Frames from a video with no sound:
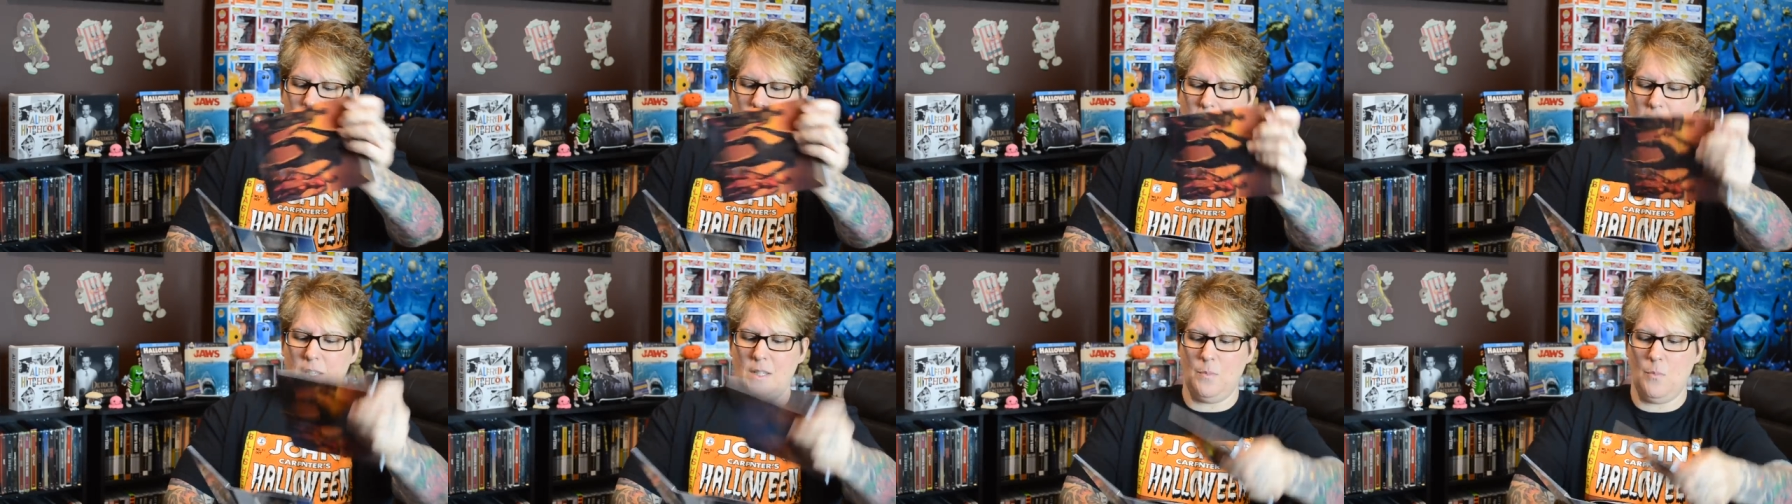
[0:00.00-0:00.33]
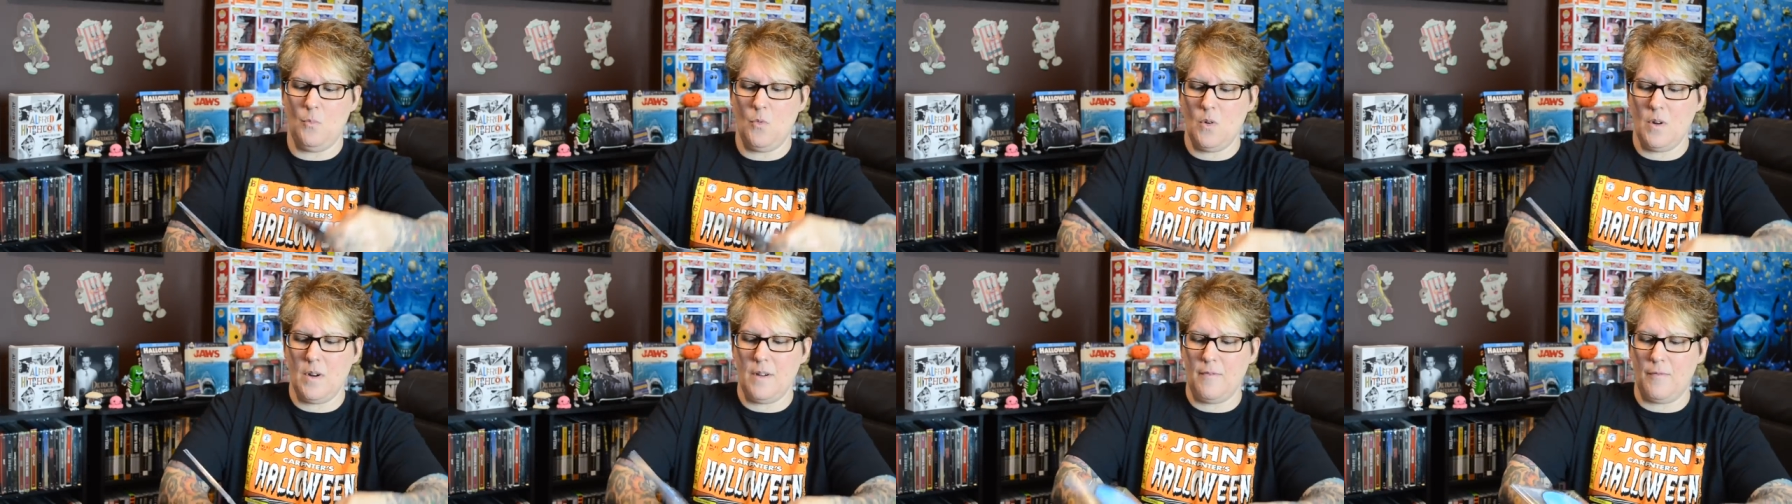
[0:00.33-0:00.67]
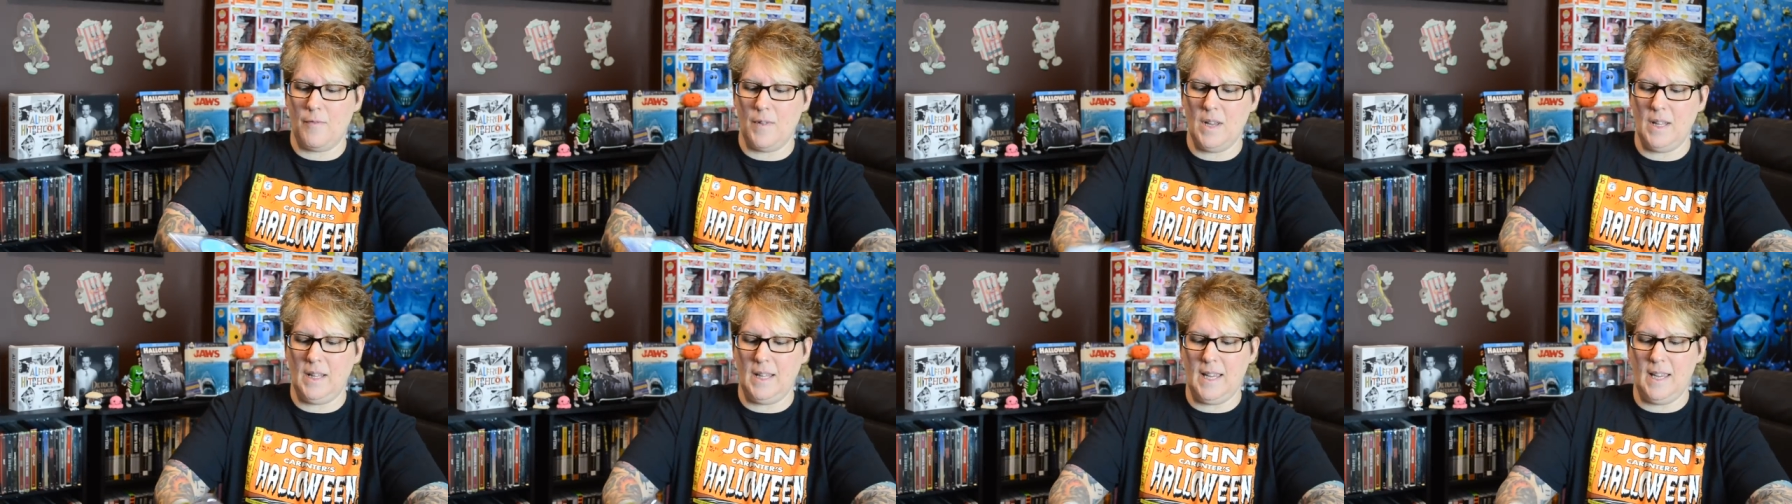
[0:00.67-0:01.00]
but it's more of
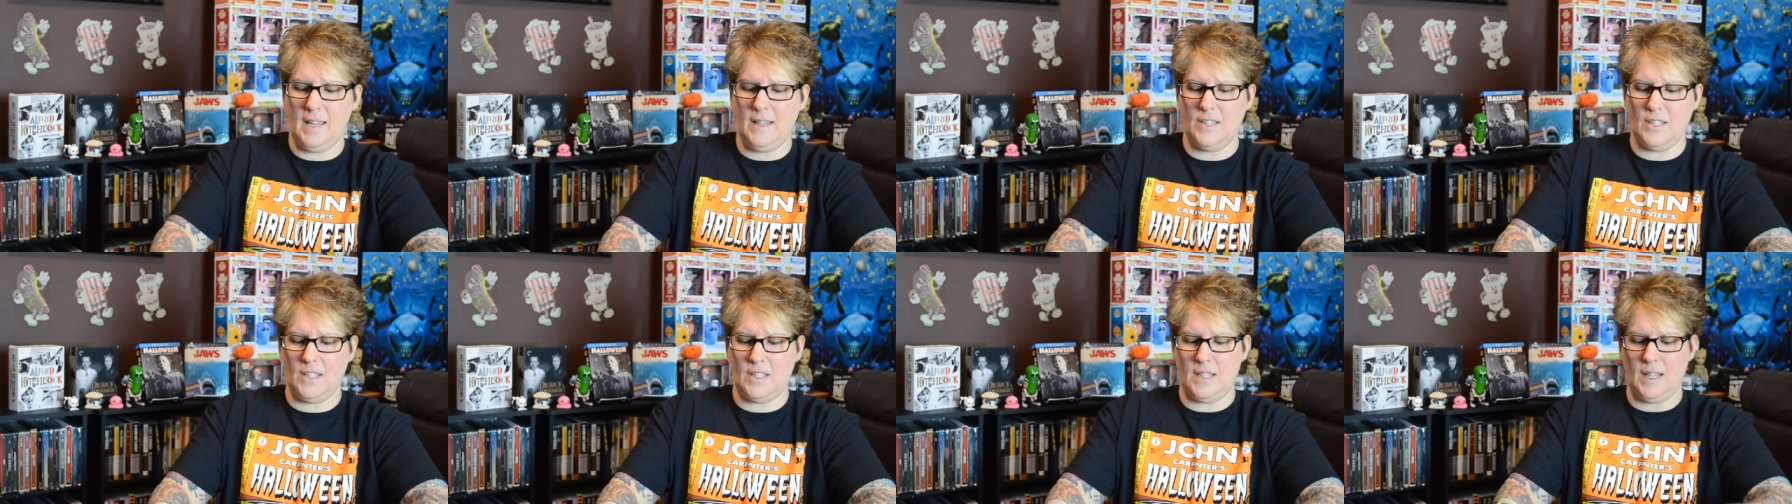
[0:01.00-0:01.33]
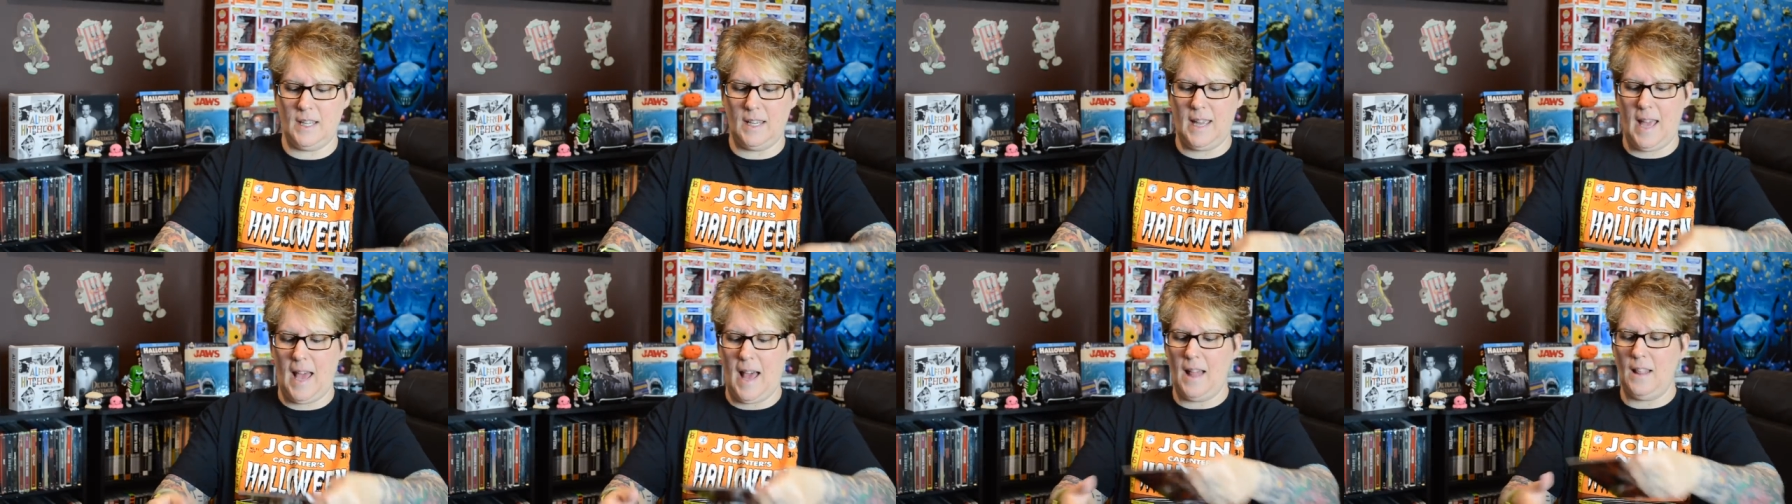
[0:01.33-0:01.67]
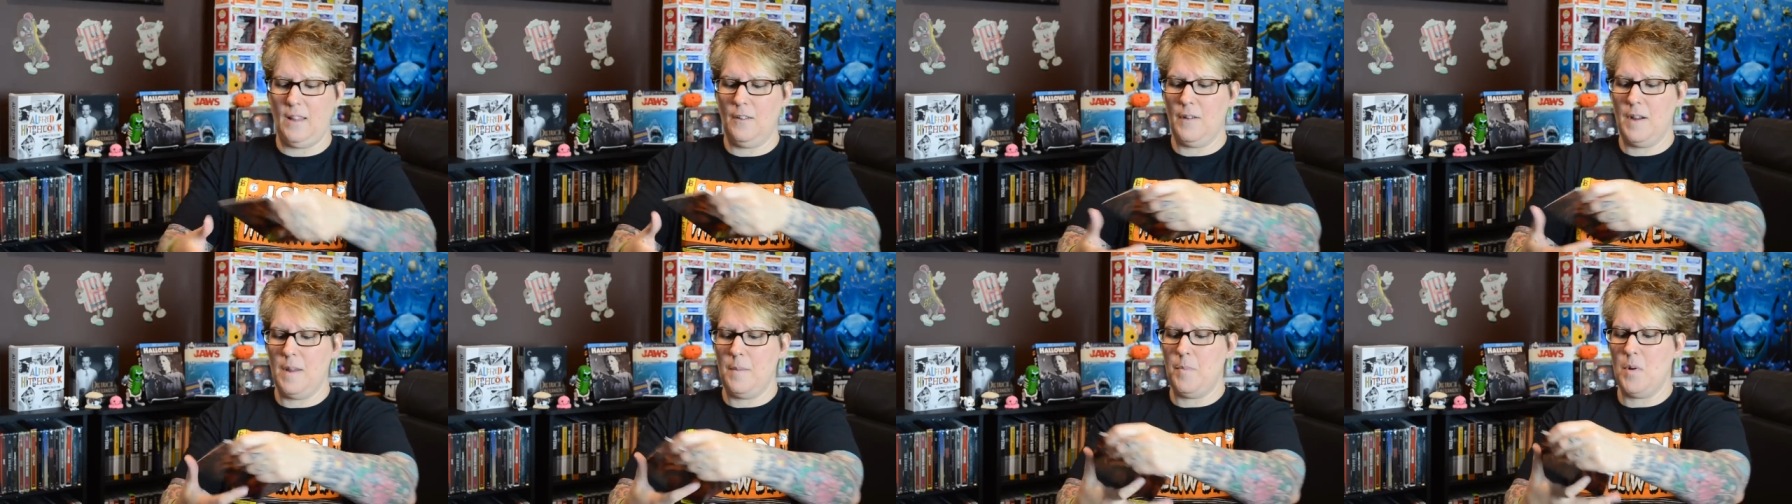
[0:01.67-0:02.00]
really just a gallery